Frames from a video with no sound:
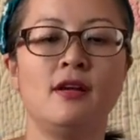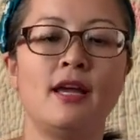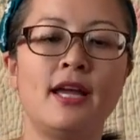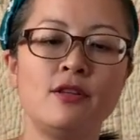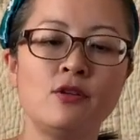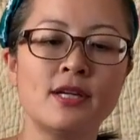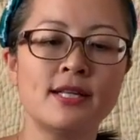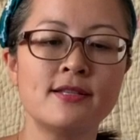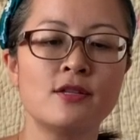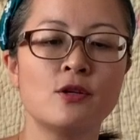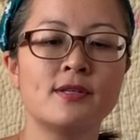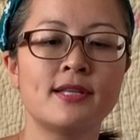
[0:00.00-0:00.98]
and you can
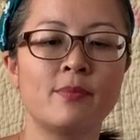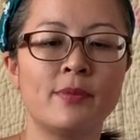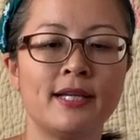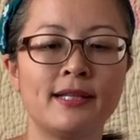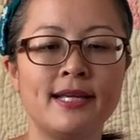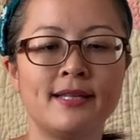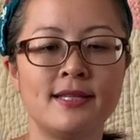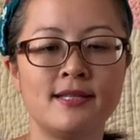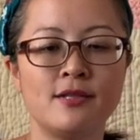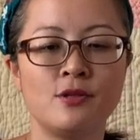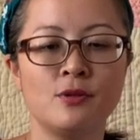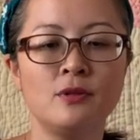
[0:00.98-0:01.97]
sew something like this
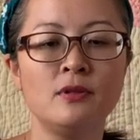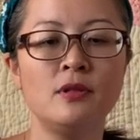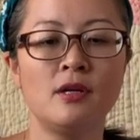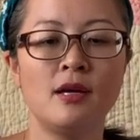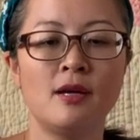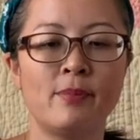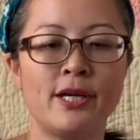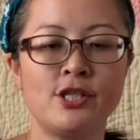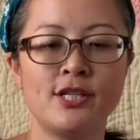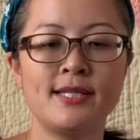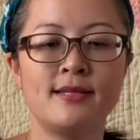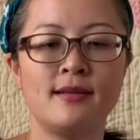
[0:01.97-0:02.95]
too by
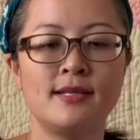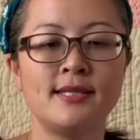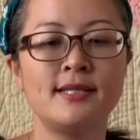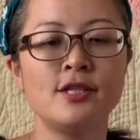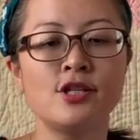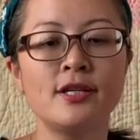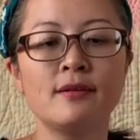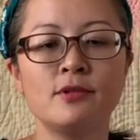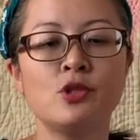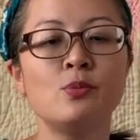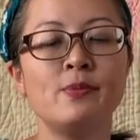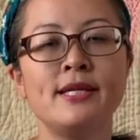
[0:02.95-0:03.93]
just stitching
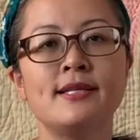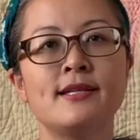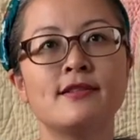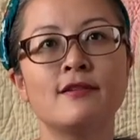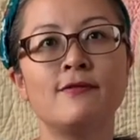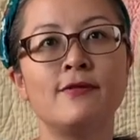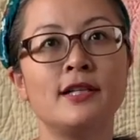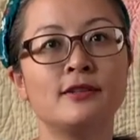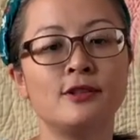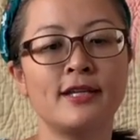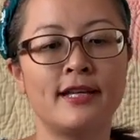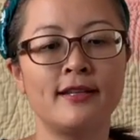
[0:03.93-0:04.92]
two pieces of felt
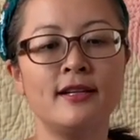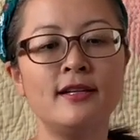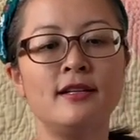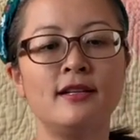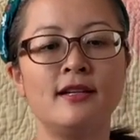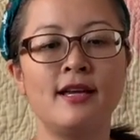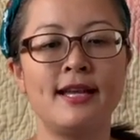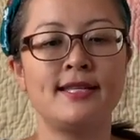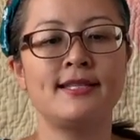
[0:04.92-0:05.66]
together and